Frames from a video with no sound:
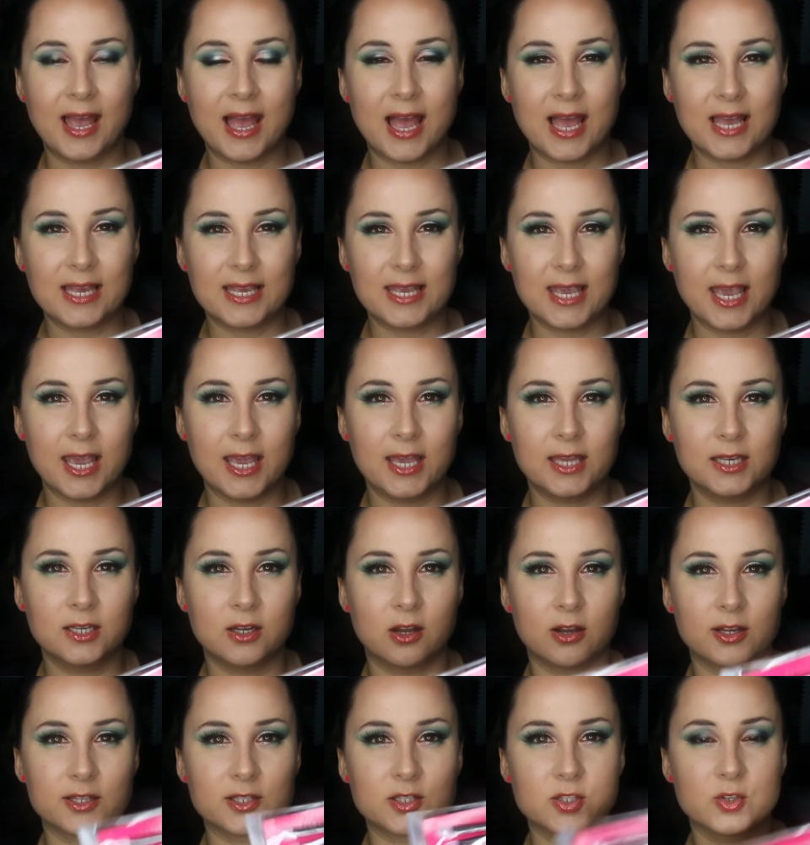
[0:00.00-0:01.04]
Again,
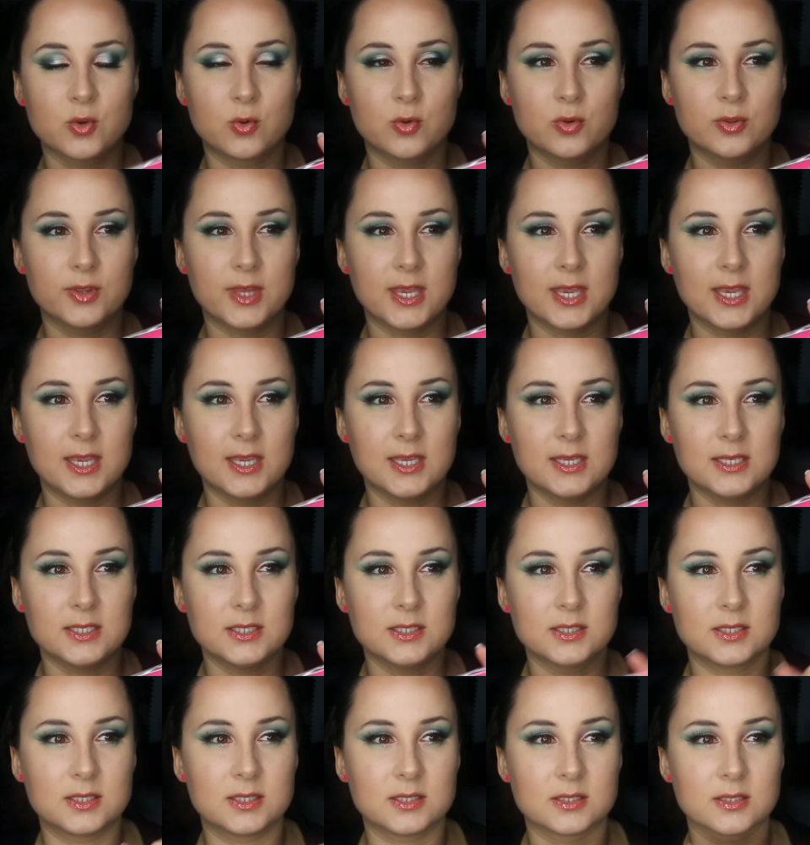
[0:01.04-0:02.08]
I saw
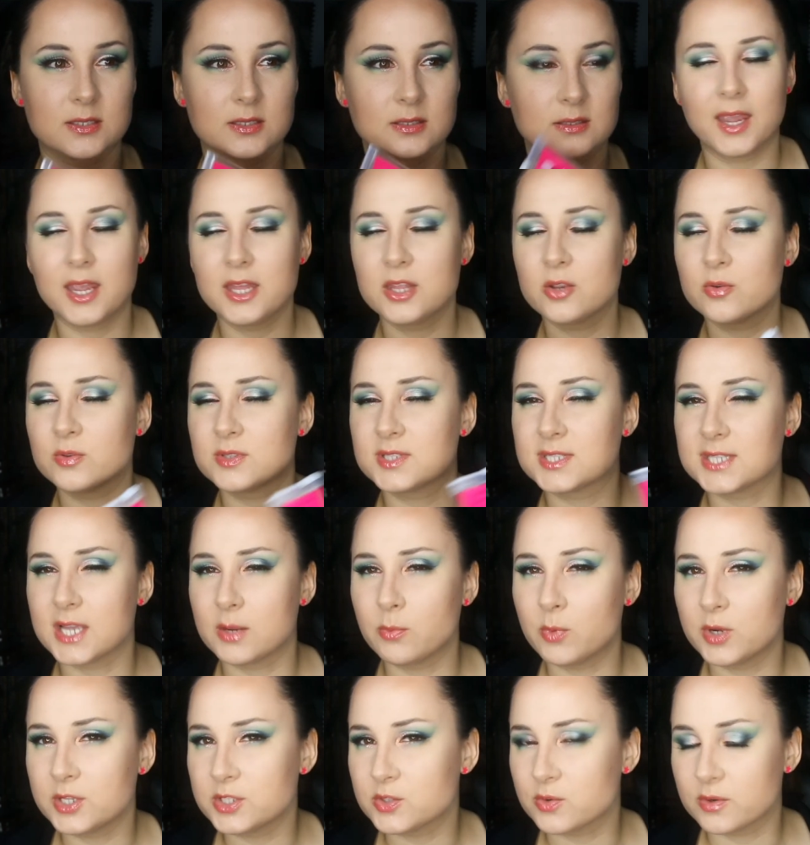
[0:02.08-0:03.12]
these either on
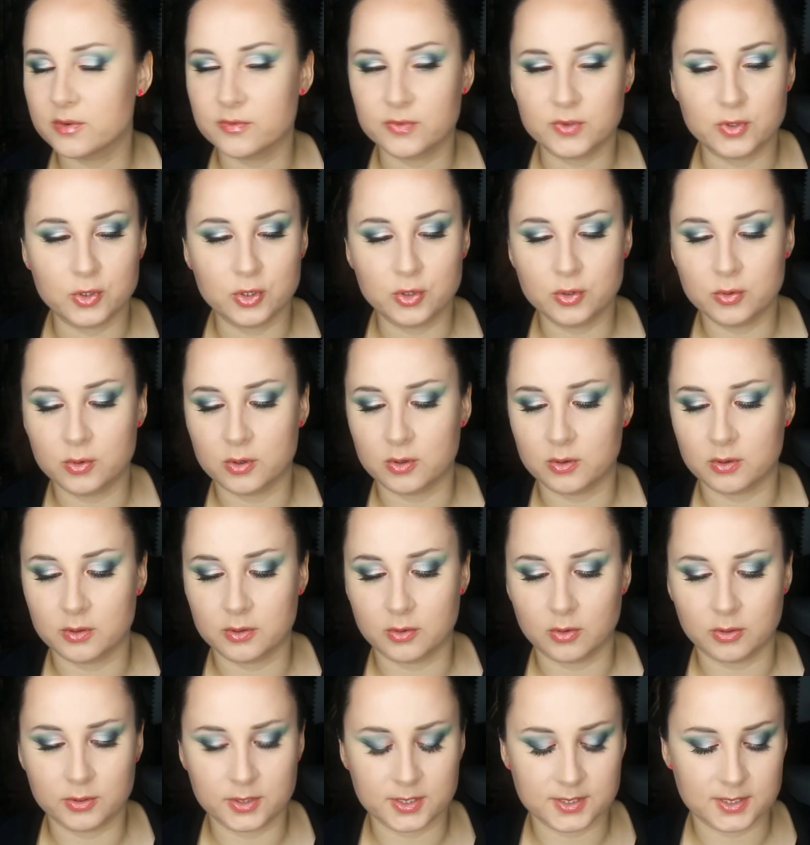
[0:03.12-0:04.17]
someone's review or
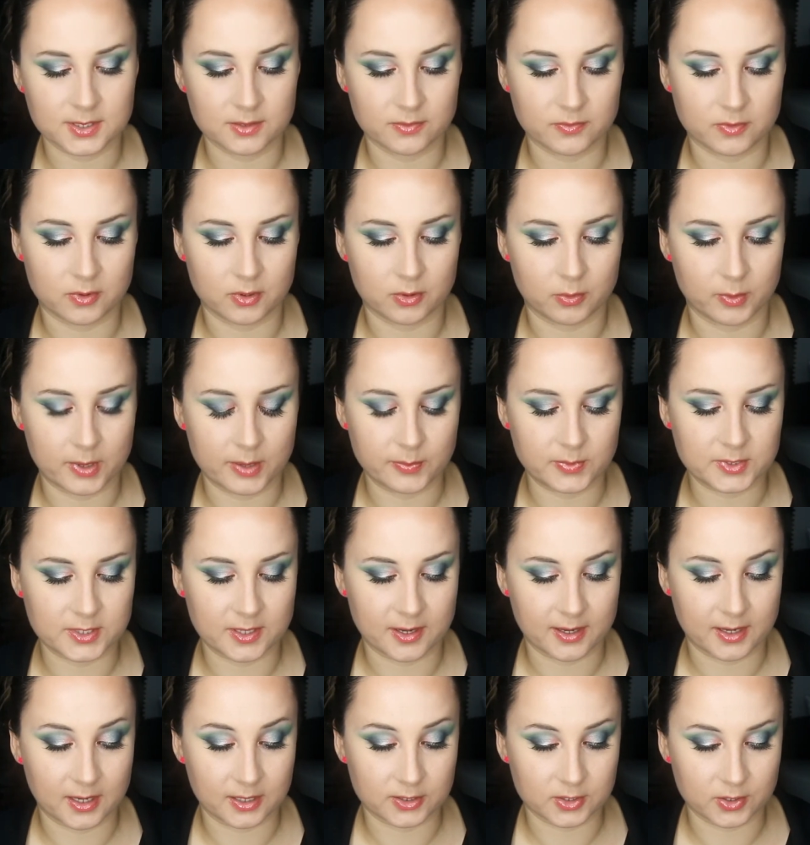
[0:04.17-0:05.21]
on the Sephora
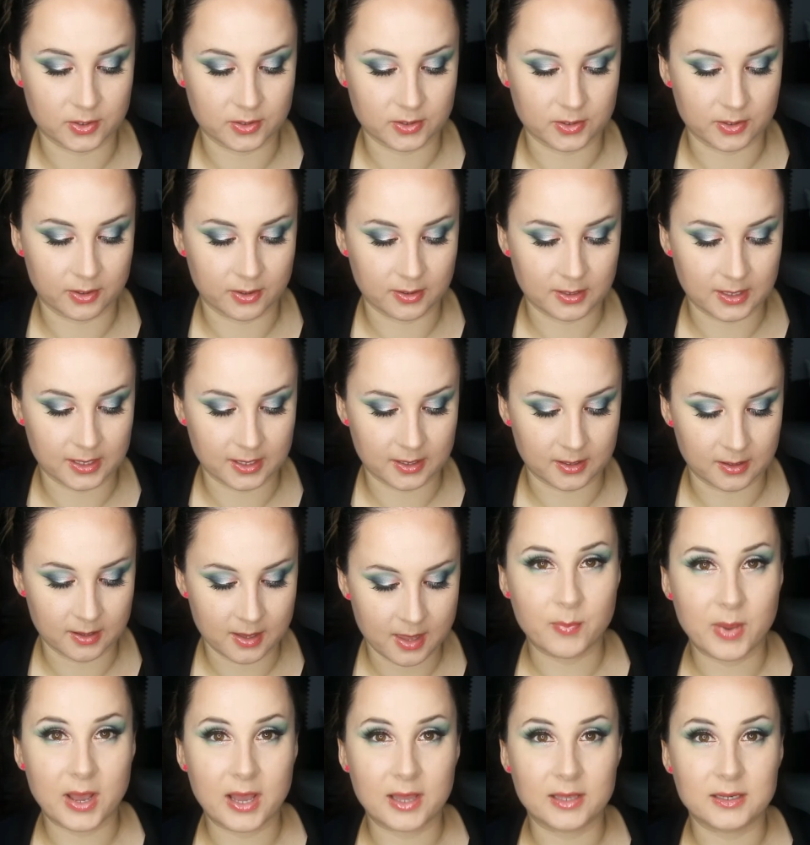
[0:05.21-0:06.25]
website, I don't know now.
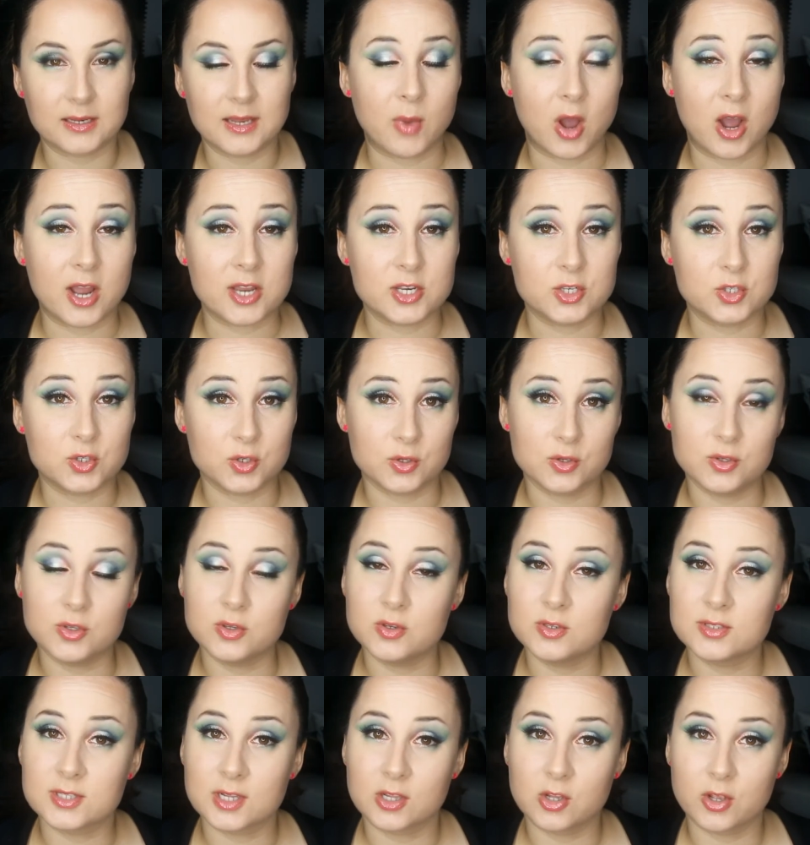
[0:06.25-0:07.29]
But I do
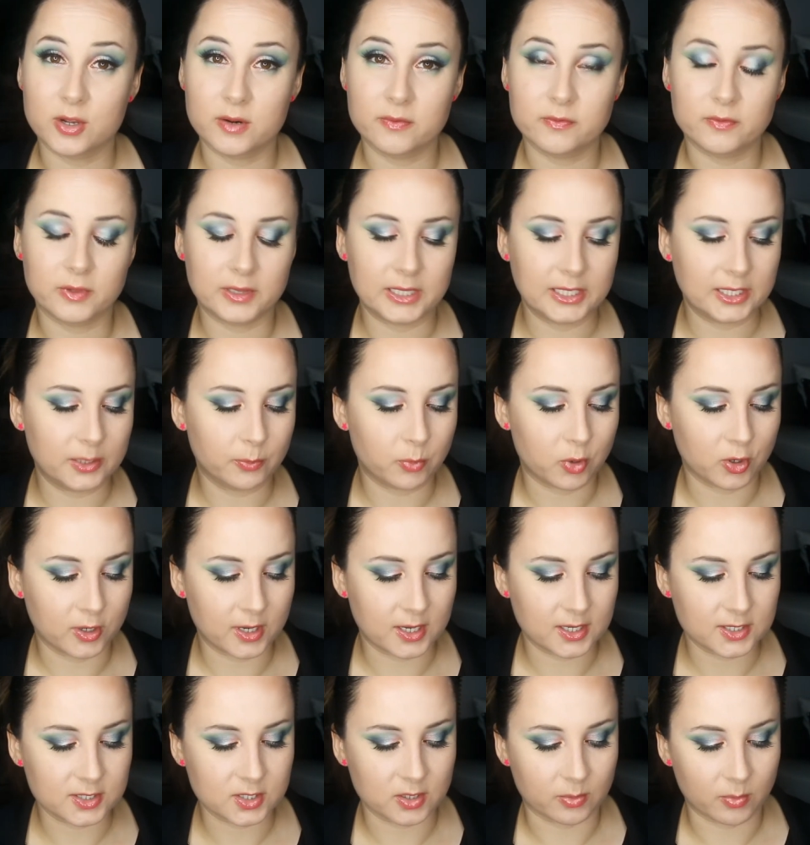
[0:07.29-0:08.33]
use a lot of glitter
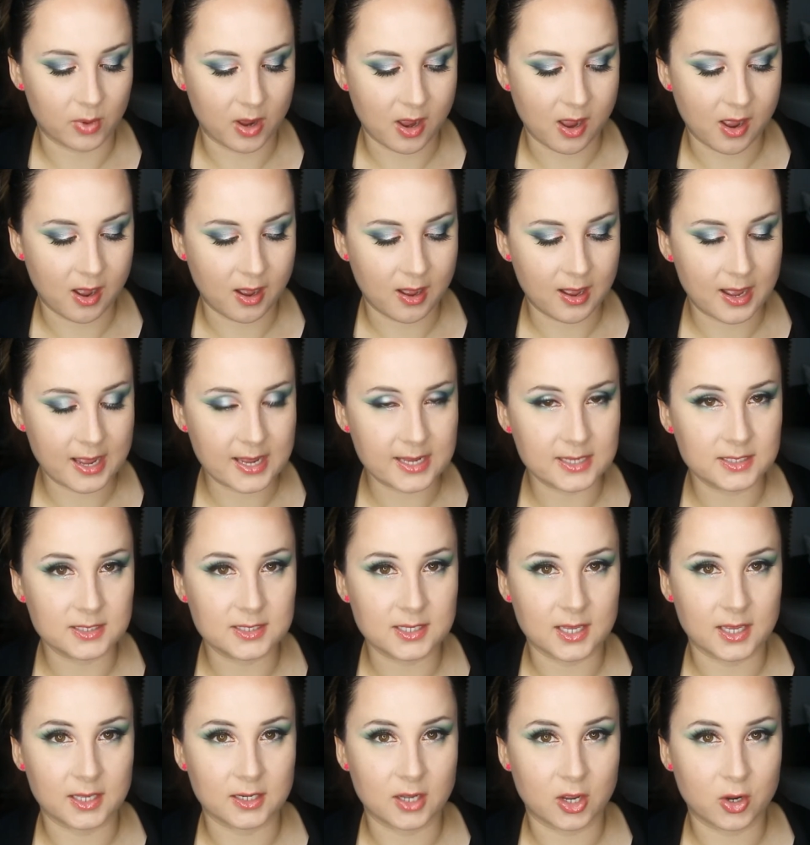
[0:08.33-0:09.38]
products on my eyes,
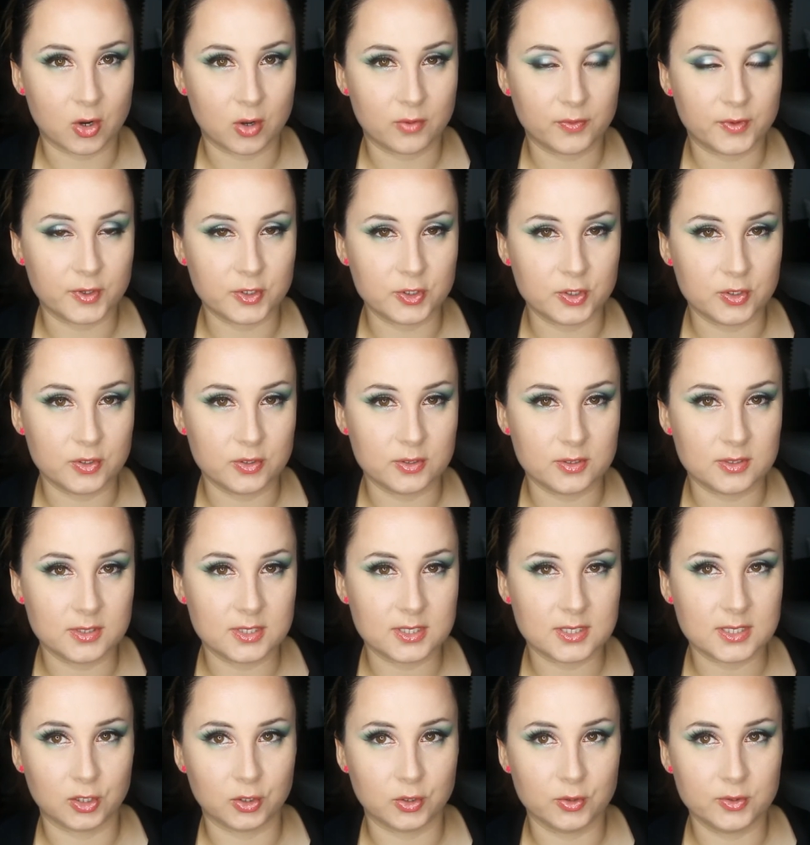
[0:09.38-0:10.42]
and I often
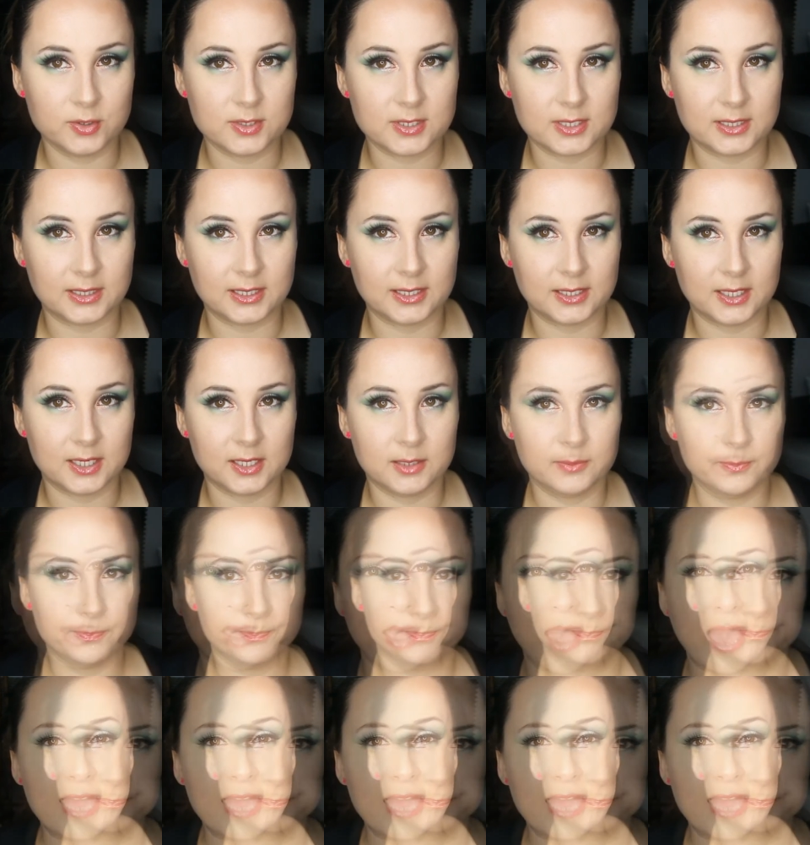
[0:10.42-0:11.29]
use loose glitter.